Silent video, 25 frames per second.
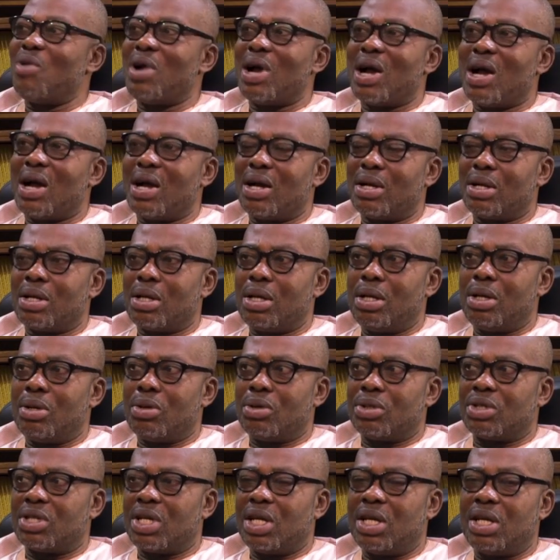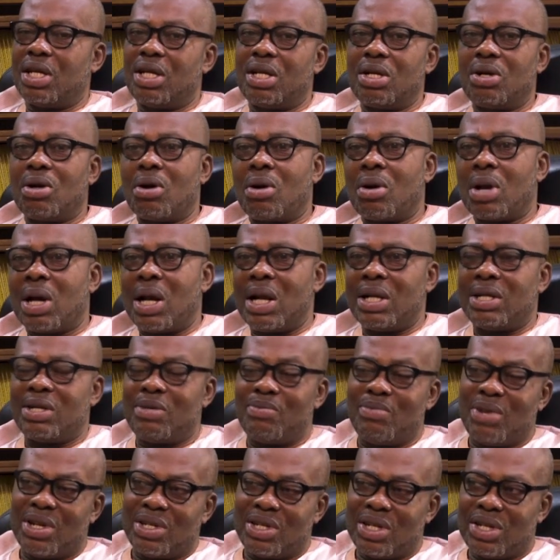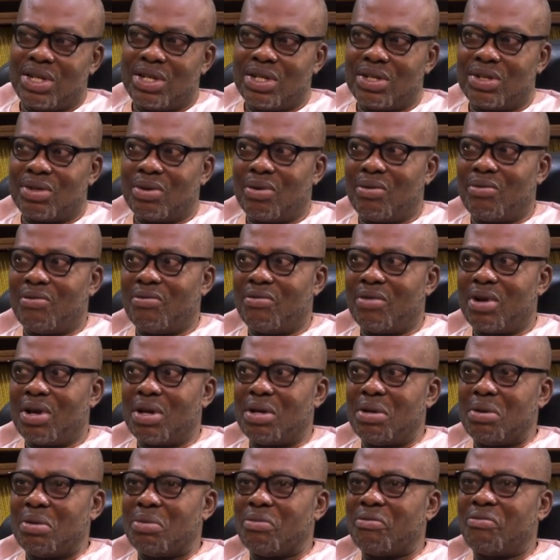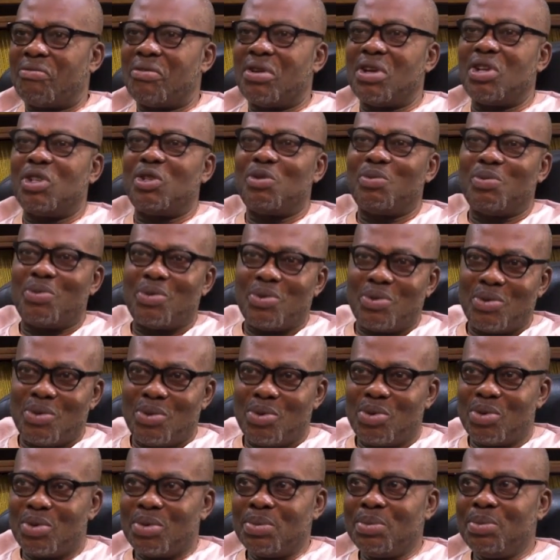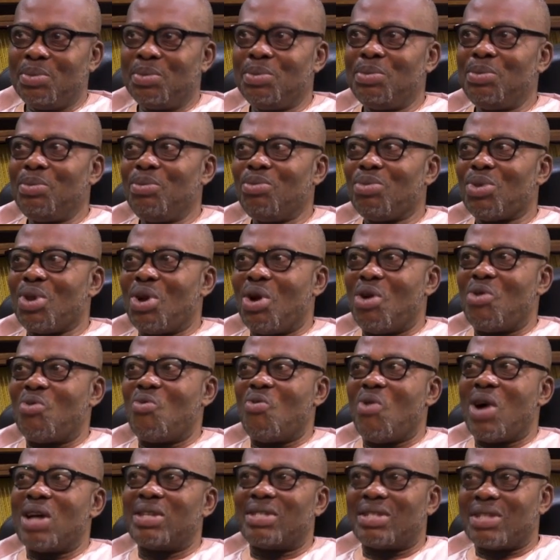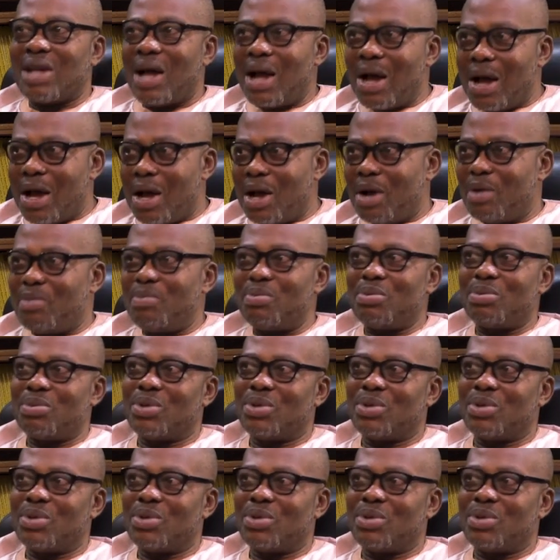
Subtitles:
were, you know, sending congratulatory messages all over, you know, Facebook, on WhatsApp.